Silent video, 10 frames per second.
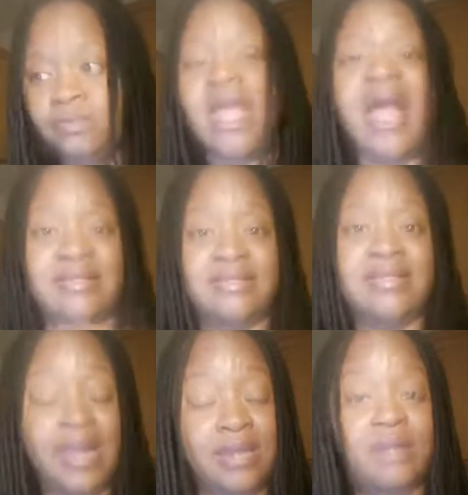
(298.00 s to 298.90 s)
I
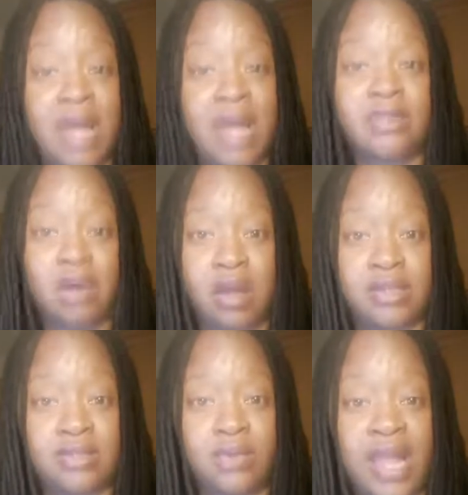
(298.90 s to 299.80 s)
stand in my
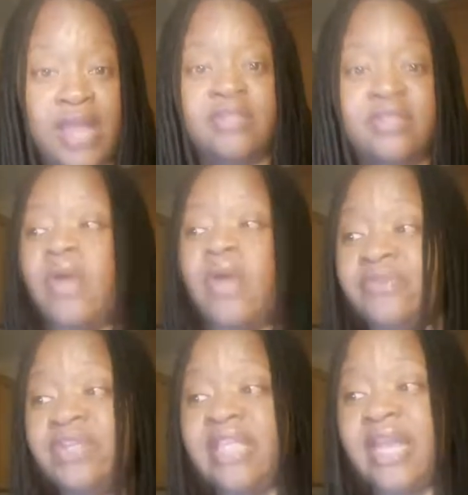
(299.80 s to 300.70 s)
thoughts. Okay. So
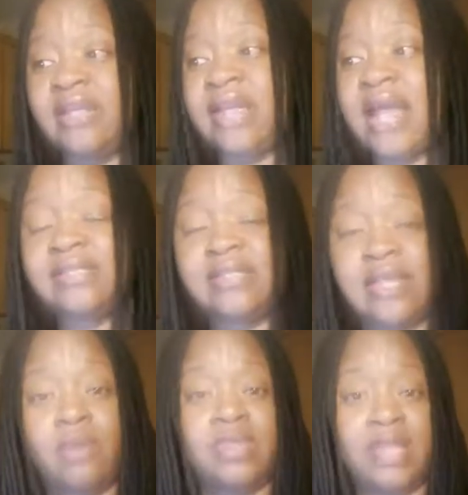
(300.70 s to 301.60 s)
everything that I
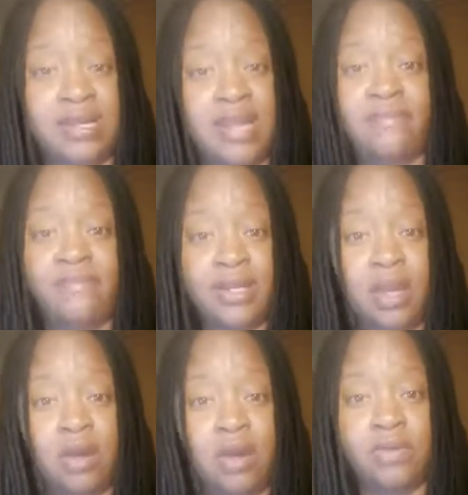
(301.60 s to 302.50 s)
said within that
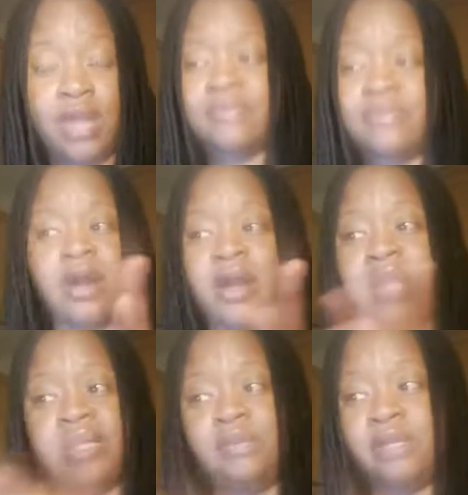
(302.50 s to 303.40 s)
video, I'm sorry,
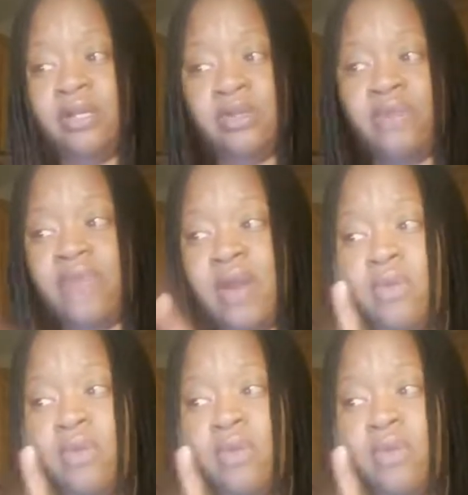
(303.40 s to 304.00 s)
I keep looking over. I'm